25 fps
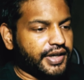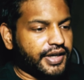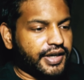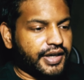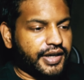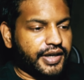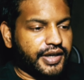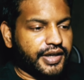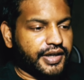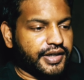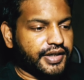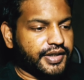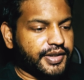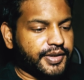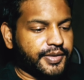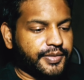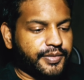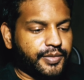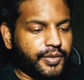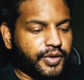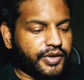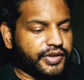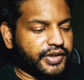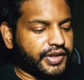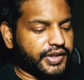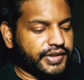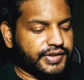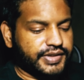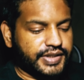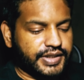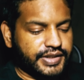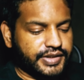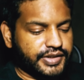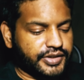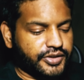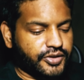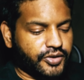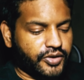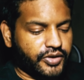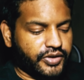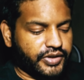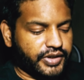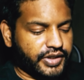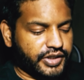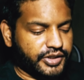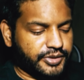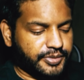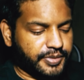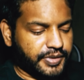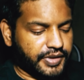What can I say? The drawing
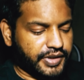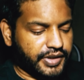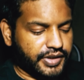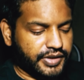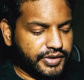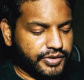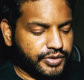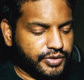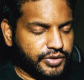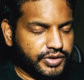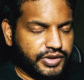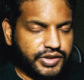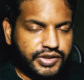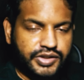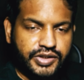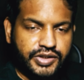experience is